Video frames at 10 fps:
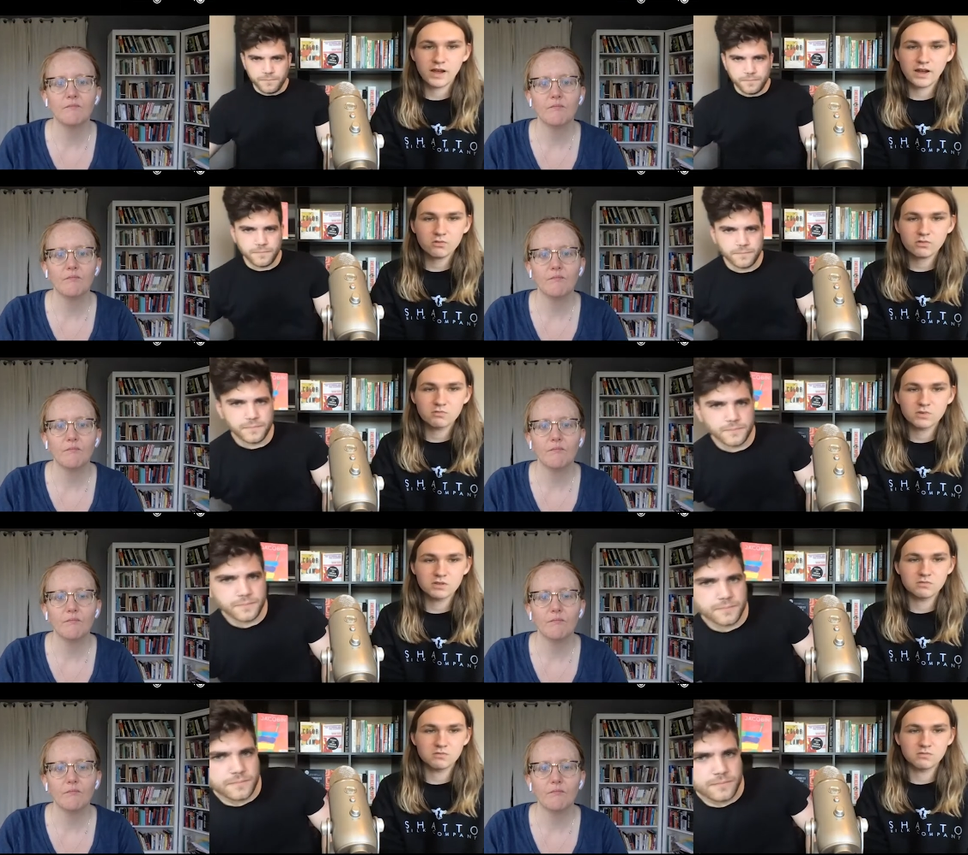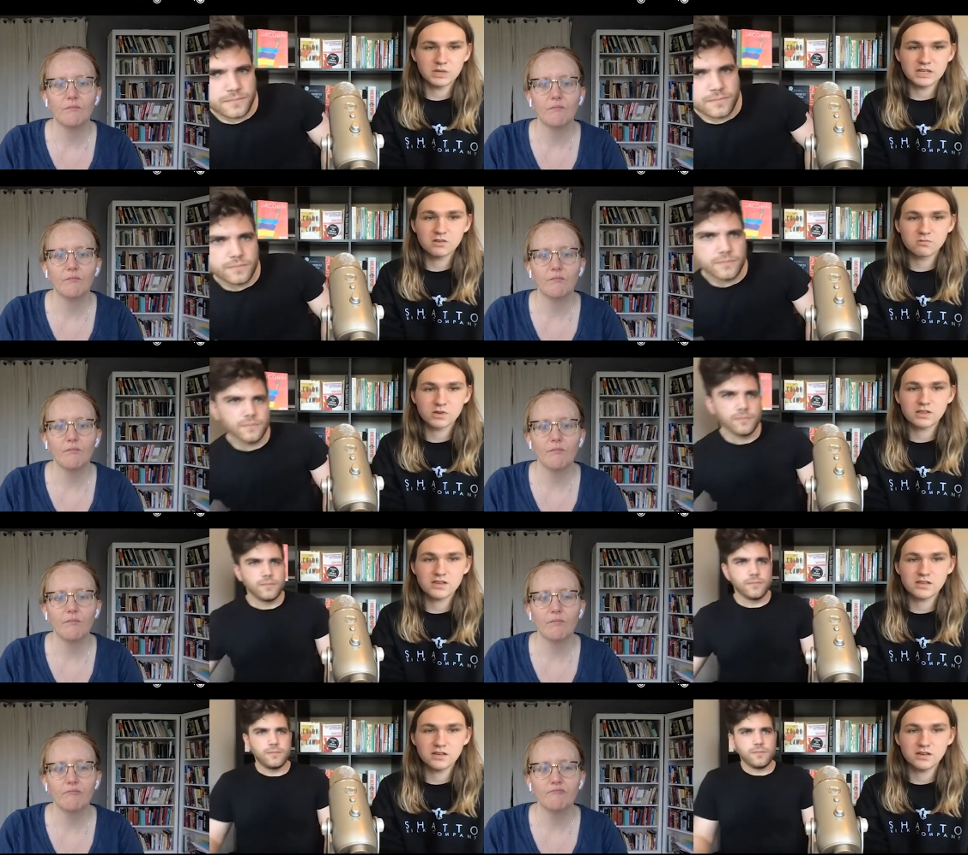Speaker 1: how can we begin
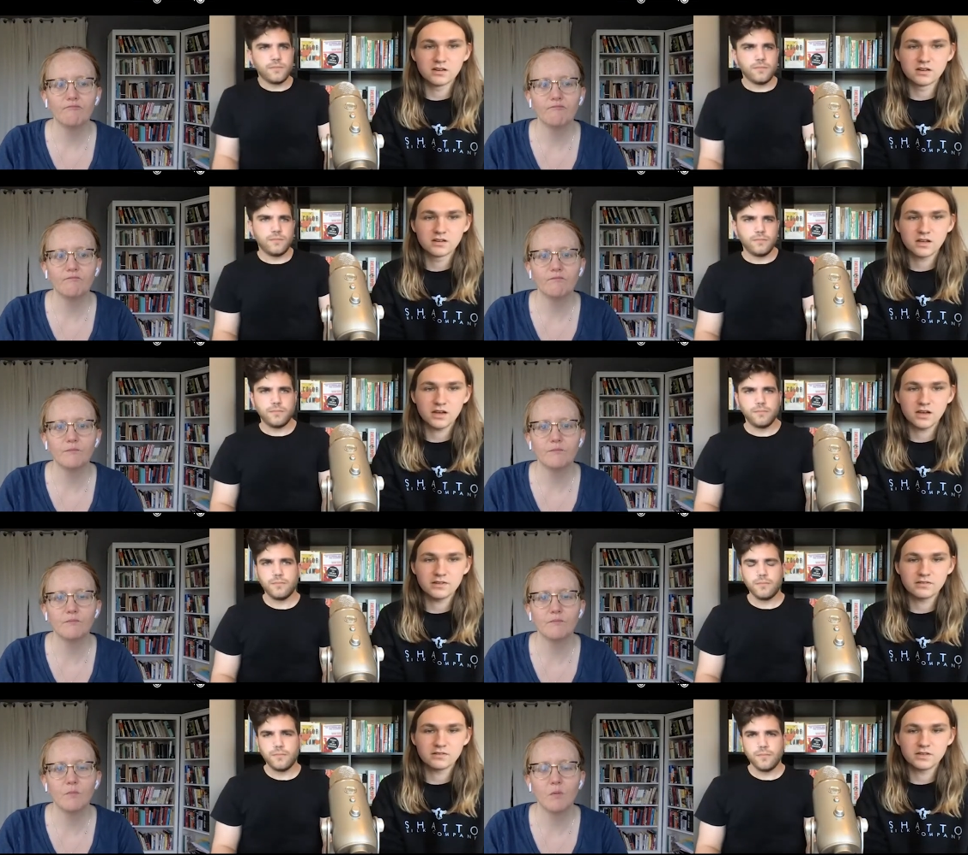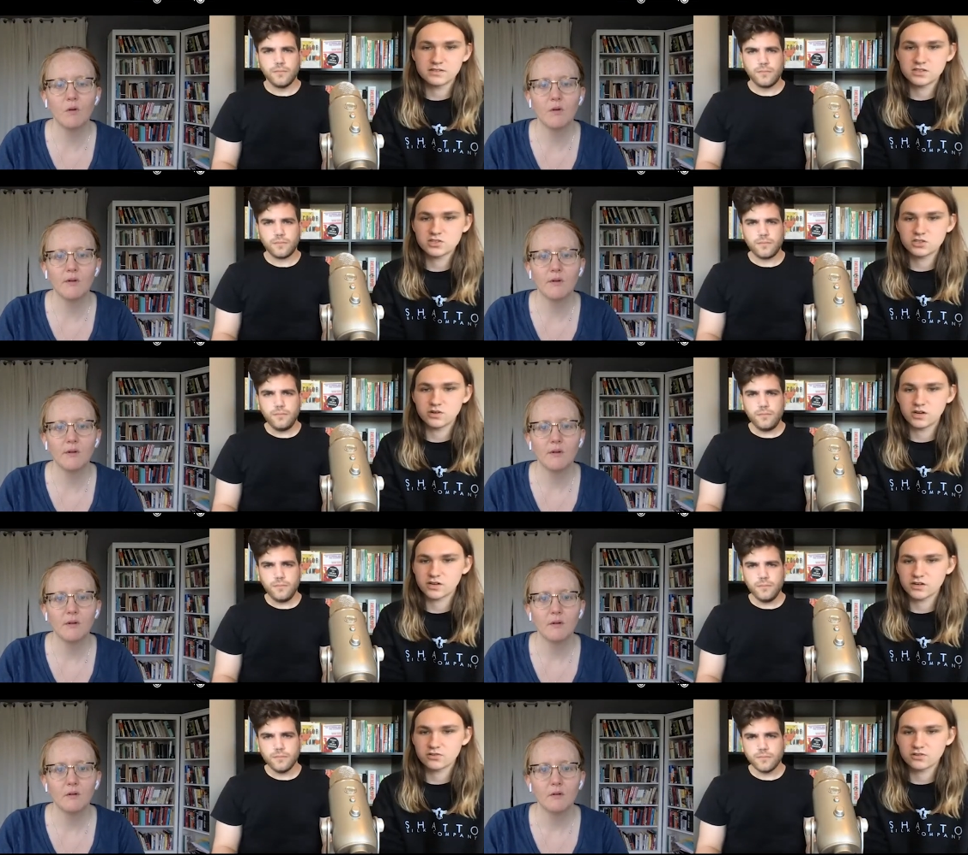rethinking uh, this issue in our
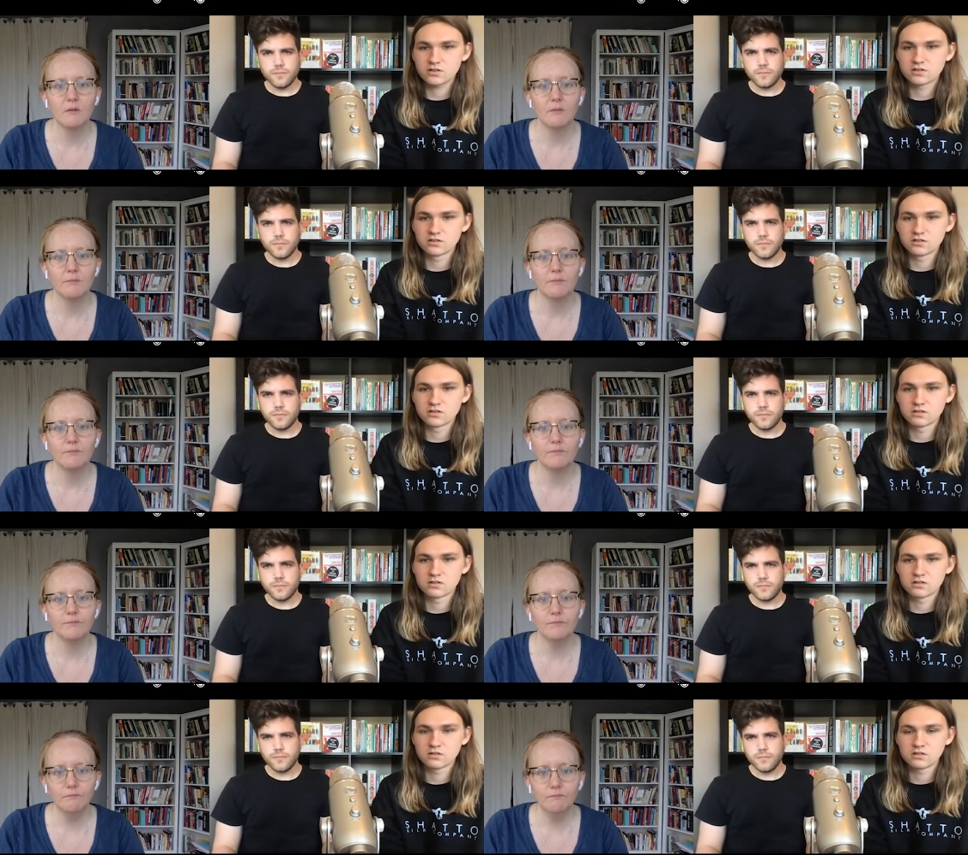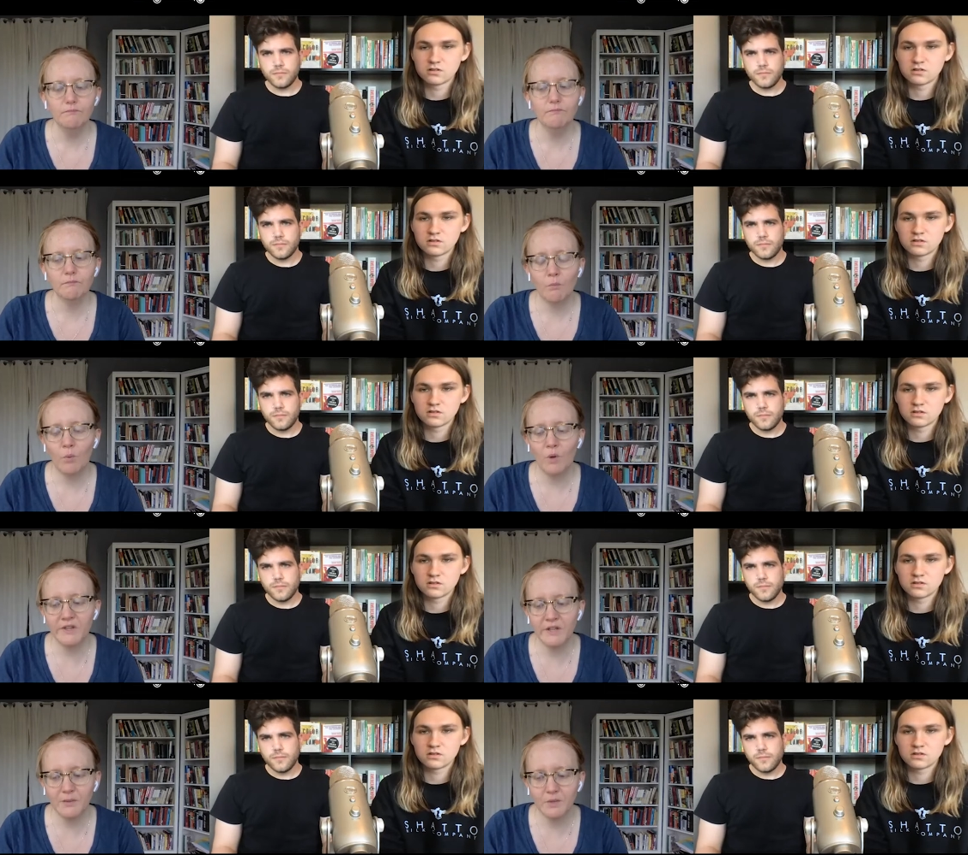country?
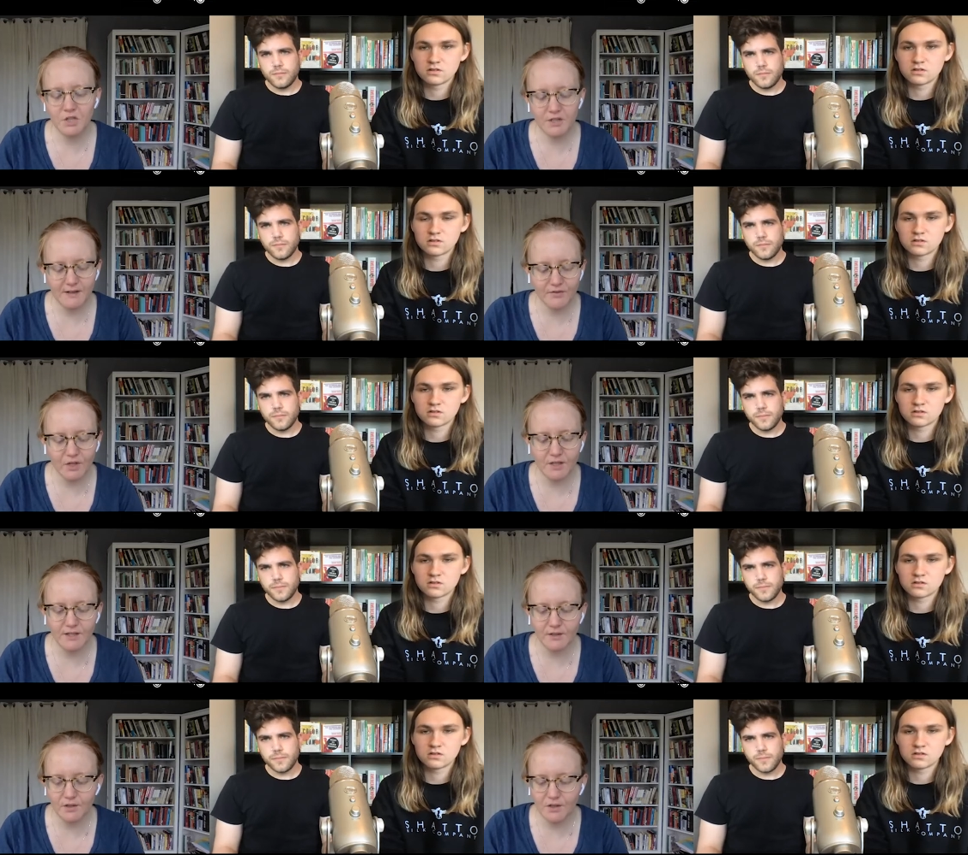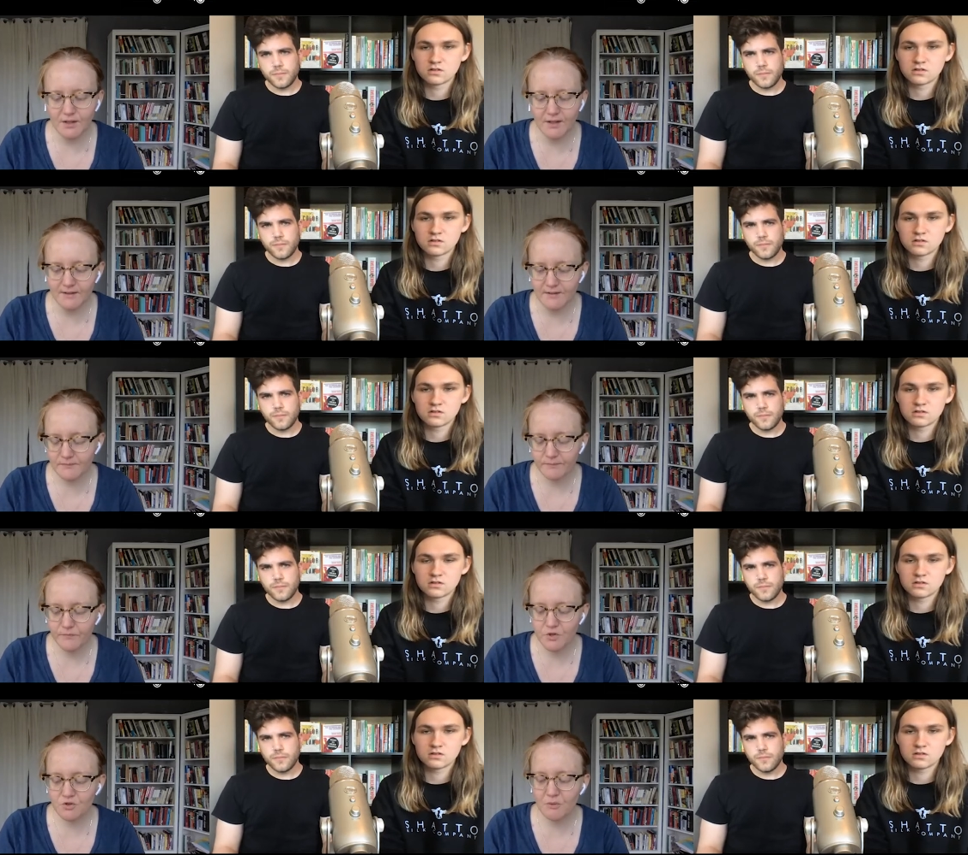
Speaker 2: One thing we should definitely do is
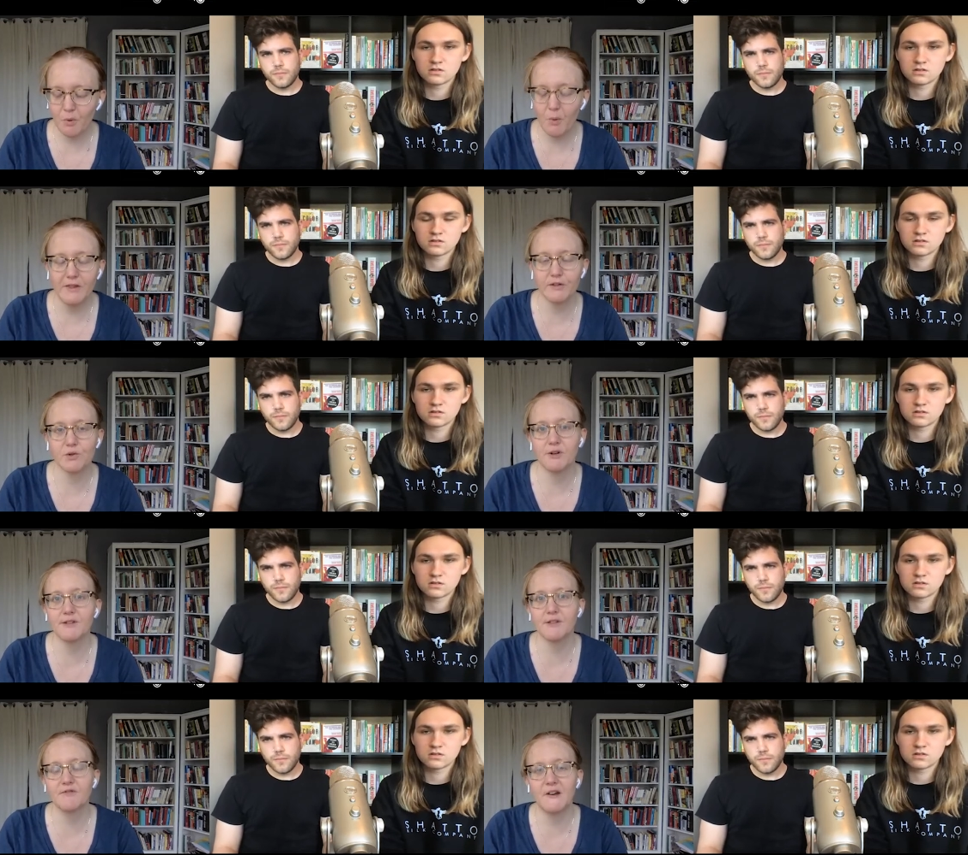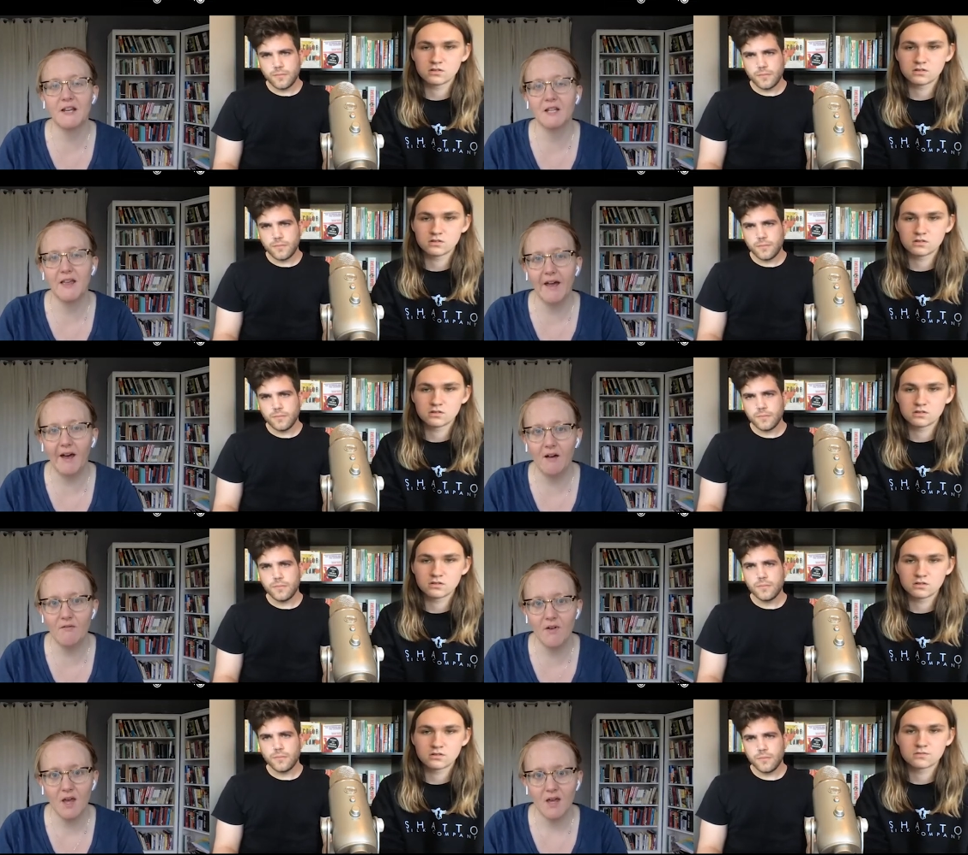strip away the sources of funding they
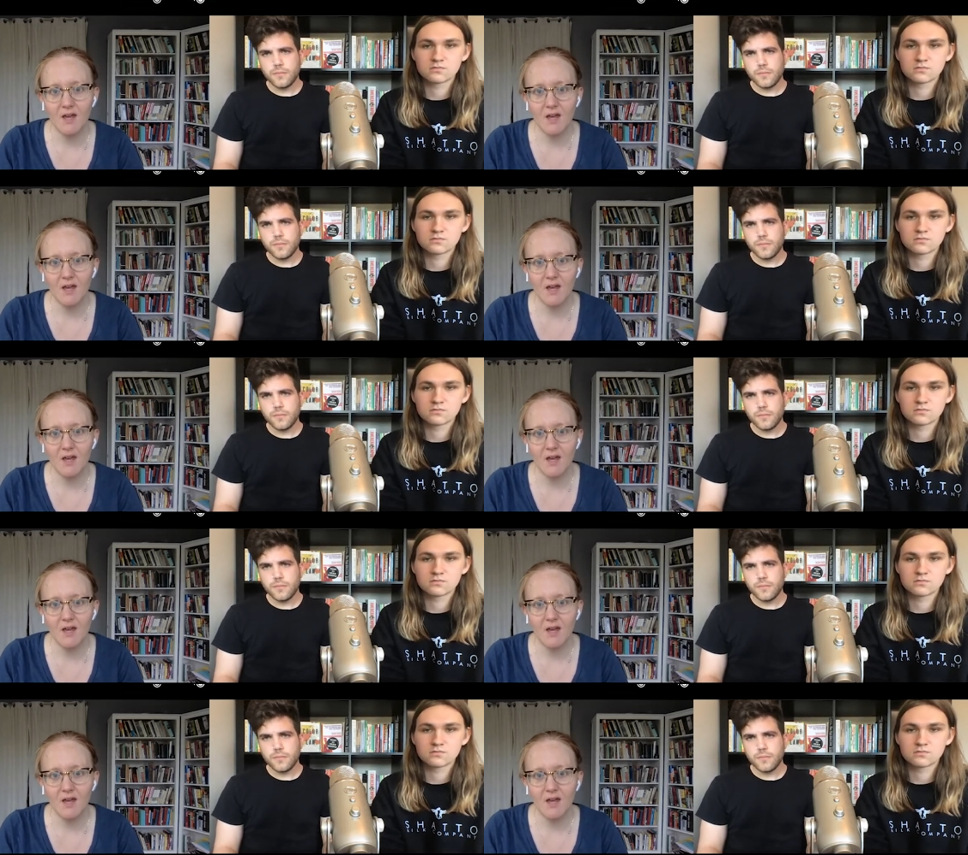have